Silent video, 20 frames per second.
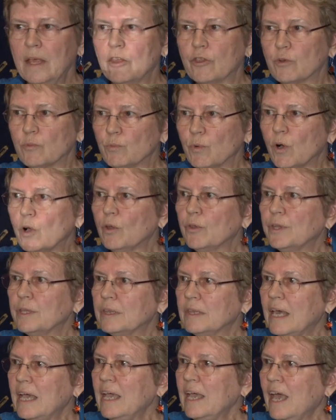the role
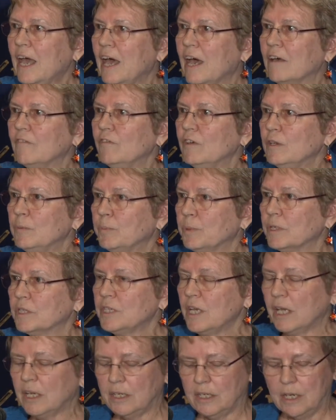that they have in
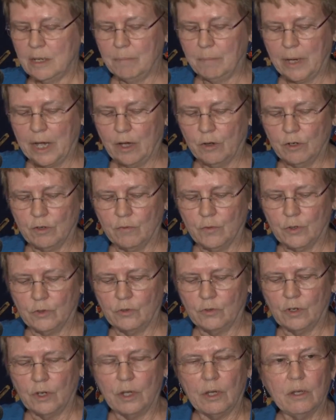protecting
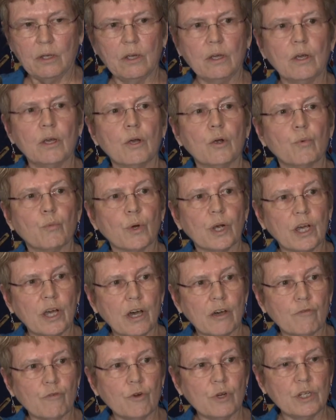biodiversity,
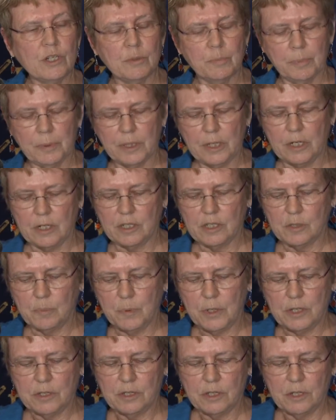recovering depleted
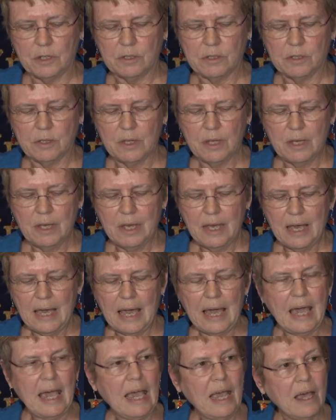species,
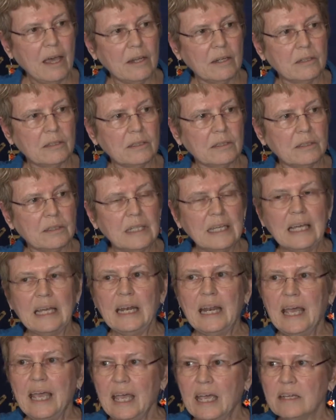and
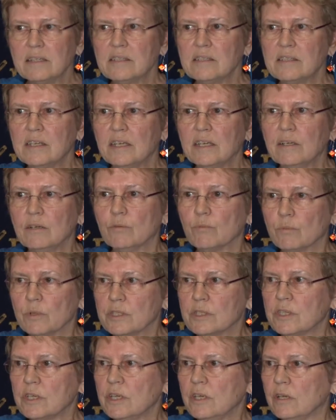enhancing
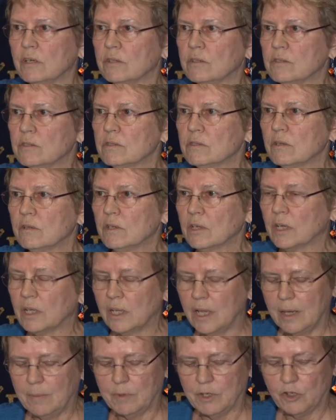resilience to
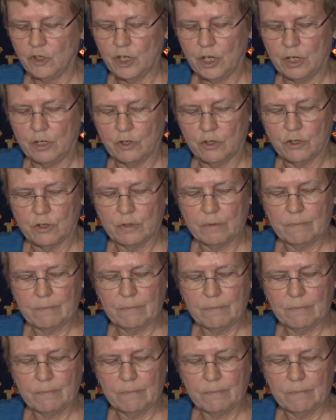climate change.